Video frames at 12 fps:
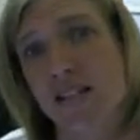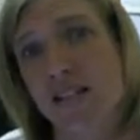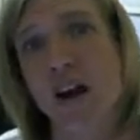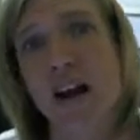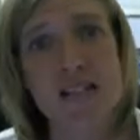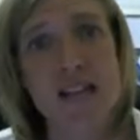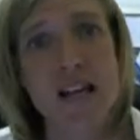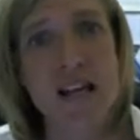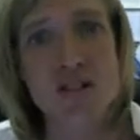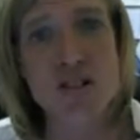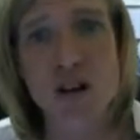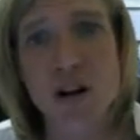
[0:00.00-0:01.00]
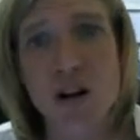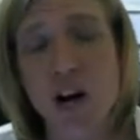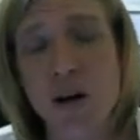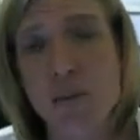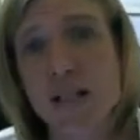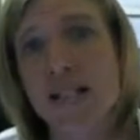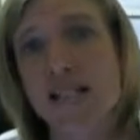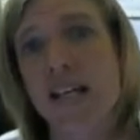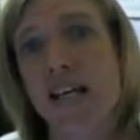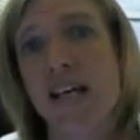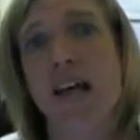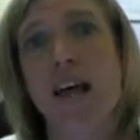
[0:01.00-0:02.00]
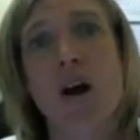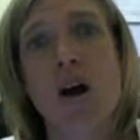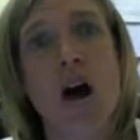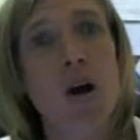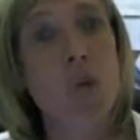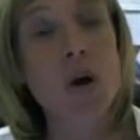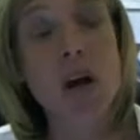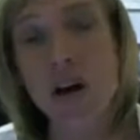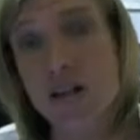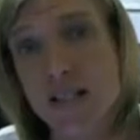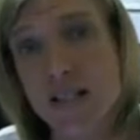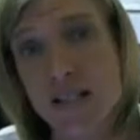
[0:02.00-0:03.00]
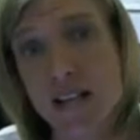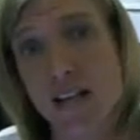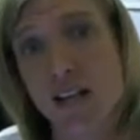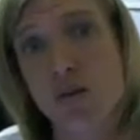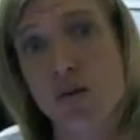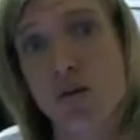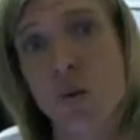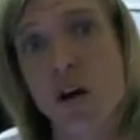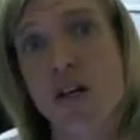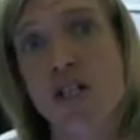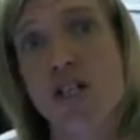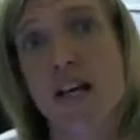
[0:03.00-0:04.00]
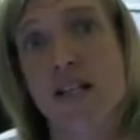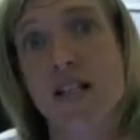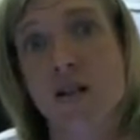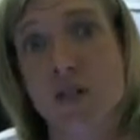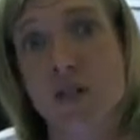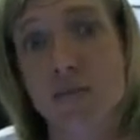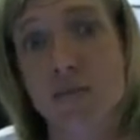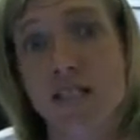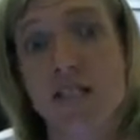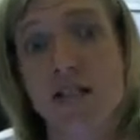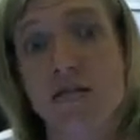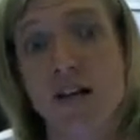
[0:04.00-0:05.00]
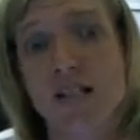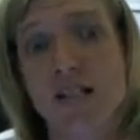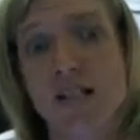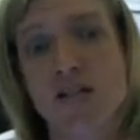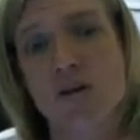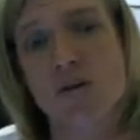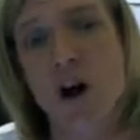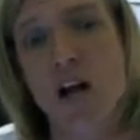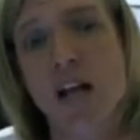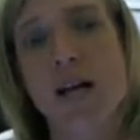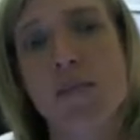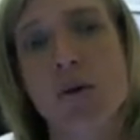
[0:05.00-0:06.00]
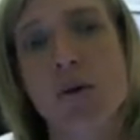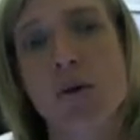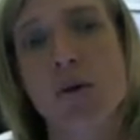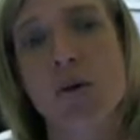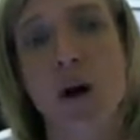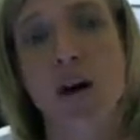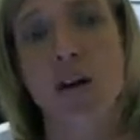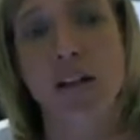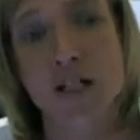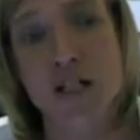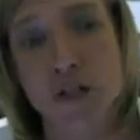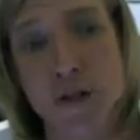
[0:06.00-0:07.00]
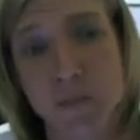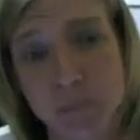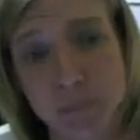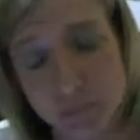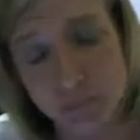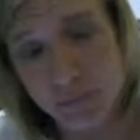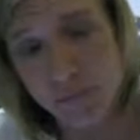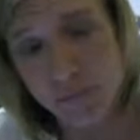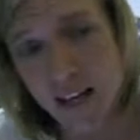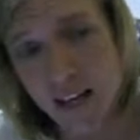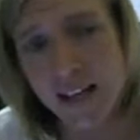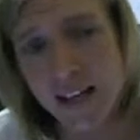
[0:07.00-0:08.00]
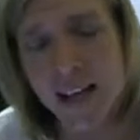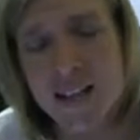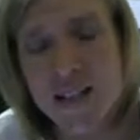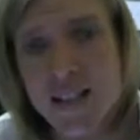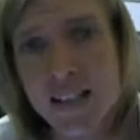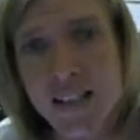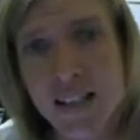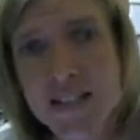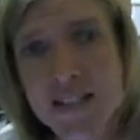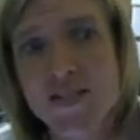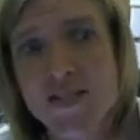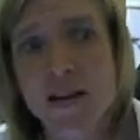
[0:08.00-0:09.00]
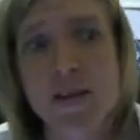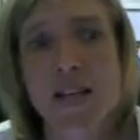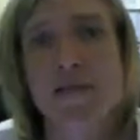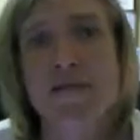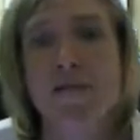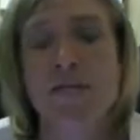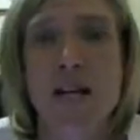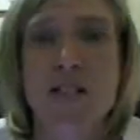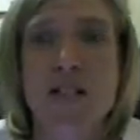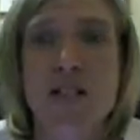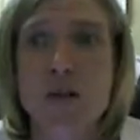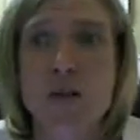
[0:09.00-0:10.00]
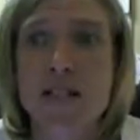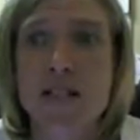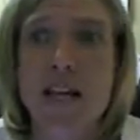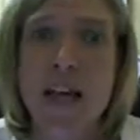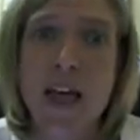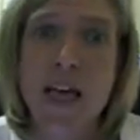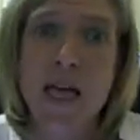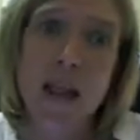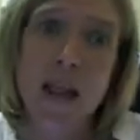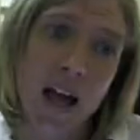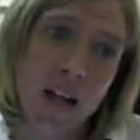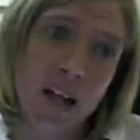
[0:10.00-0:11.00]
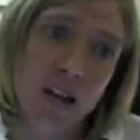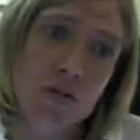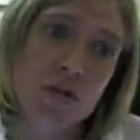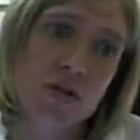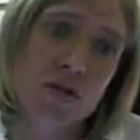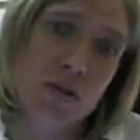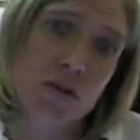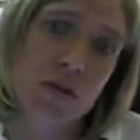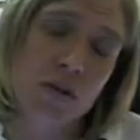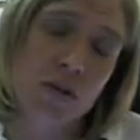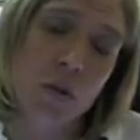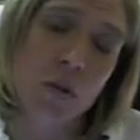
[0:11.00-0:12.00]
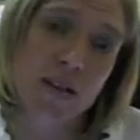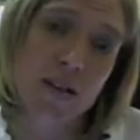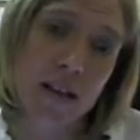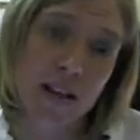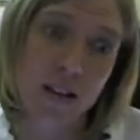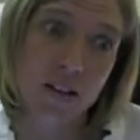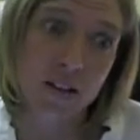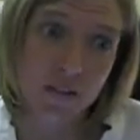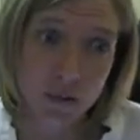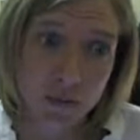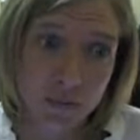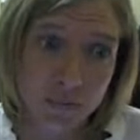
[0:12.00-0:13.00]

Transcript: Grasslands are a carbon sink. We are sustaining those watersheds and those species at risk. And so talking about that broader issue. And again, just a list of some of the information sources that I used to go into that interview.